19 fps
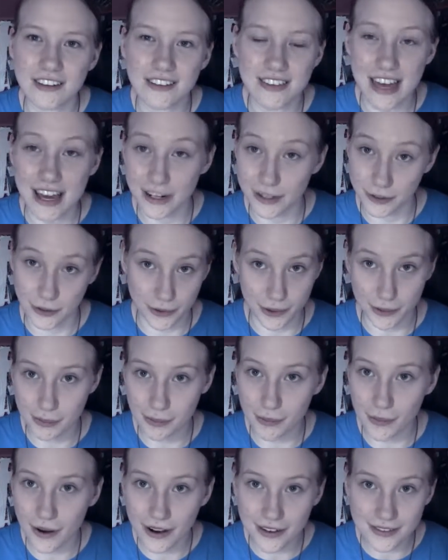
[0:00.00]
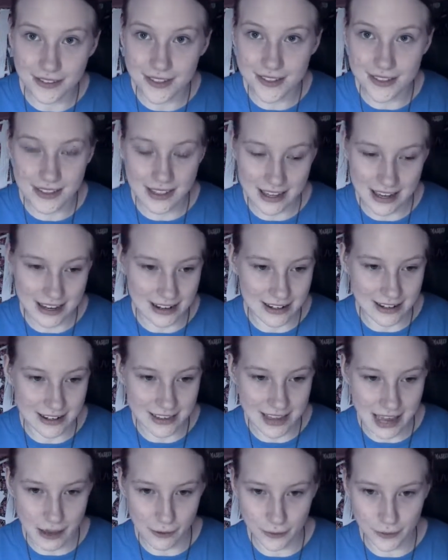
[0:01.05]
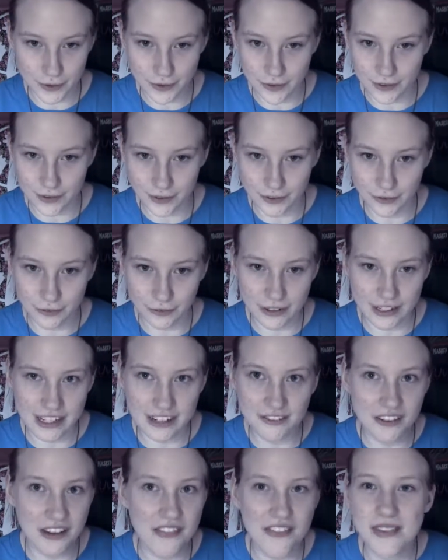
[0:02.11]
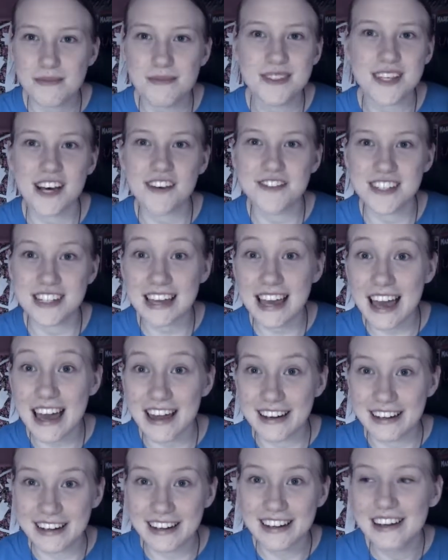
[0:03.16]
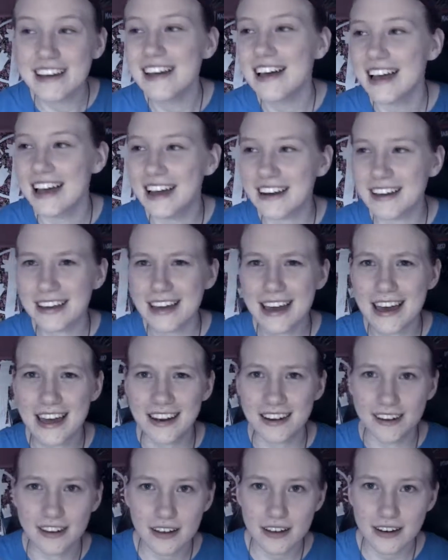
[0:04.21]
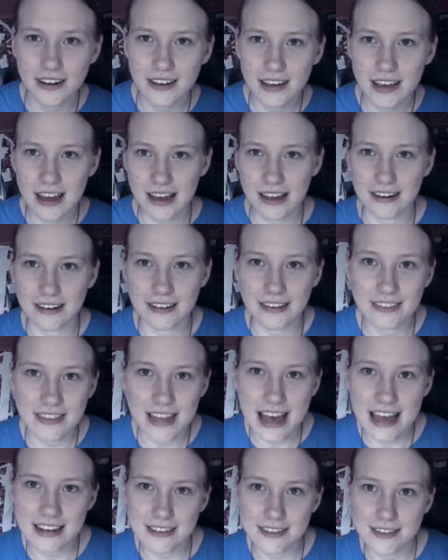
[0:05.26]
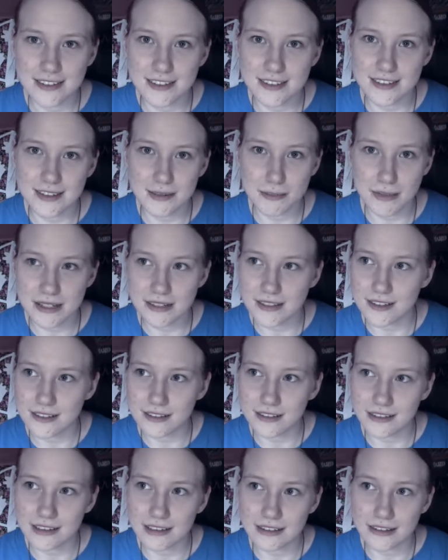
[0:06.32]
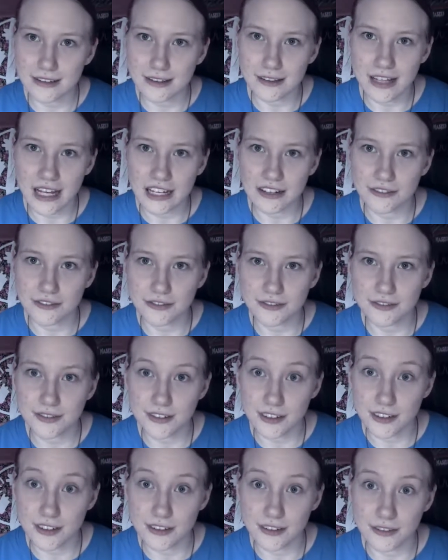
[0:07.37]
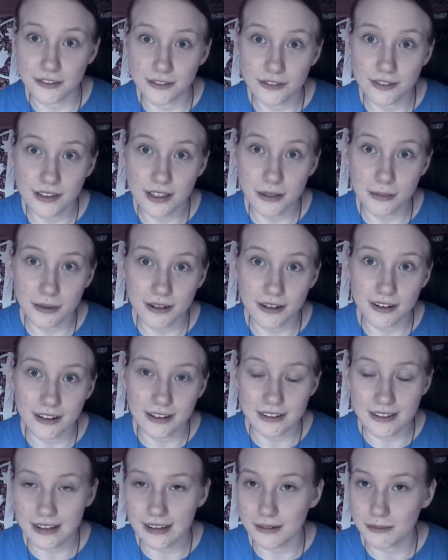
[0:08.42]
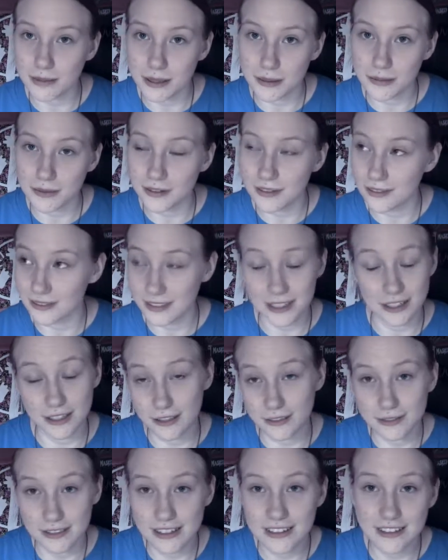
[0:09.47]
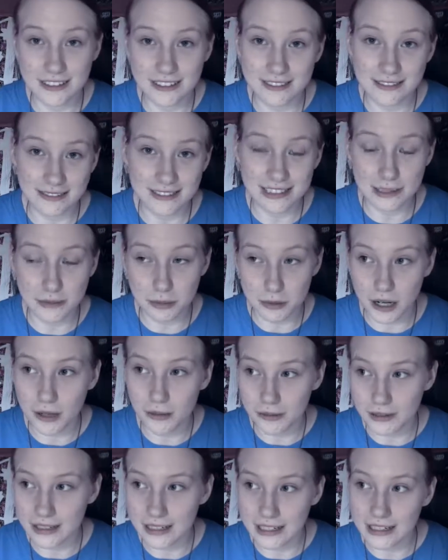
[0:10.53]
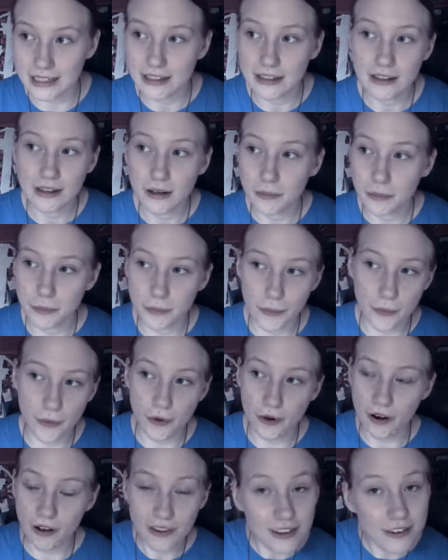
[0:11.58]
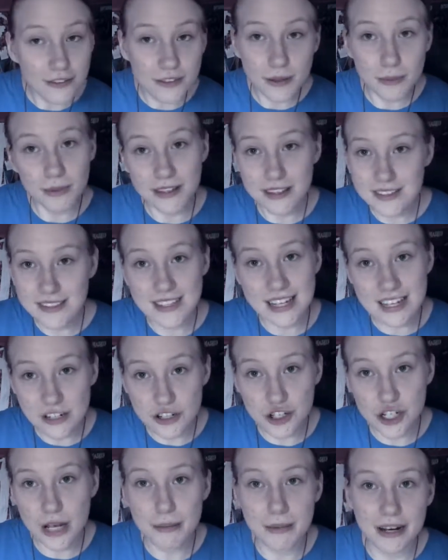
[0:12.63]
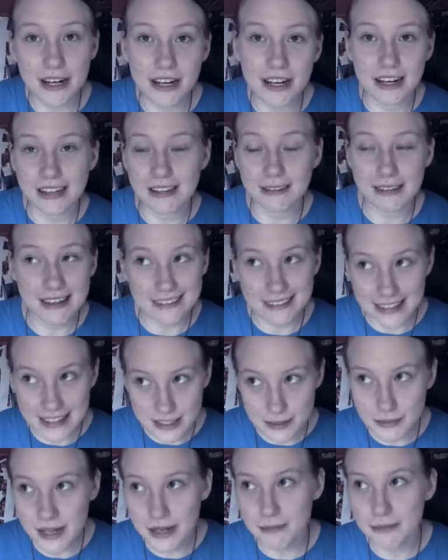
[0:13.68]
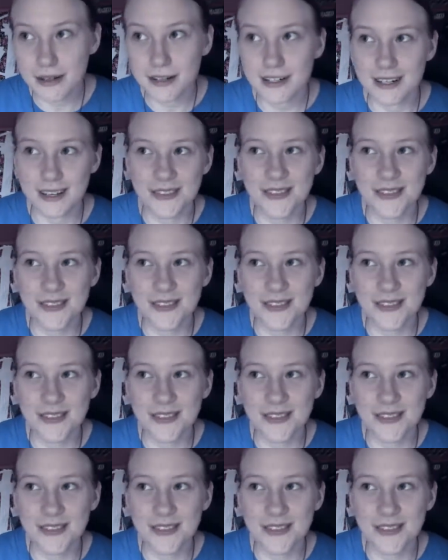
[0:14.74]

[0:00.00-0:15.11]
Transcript: that a group wants, and they will reinvent themselves again and again and again, and that is basically the life of Libra. And then people, you know, they're they're probably more all over the place than Gemini. That that's my opinion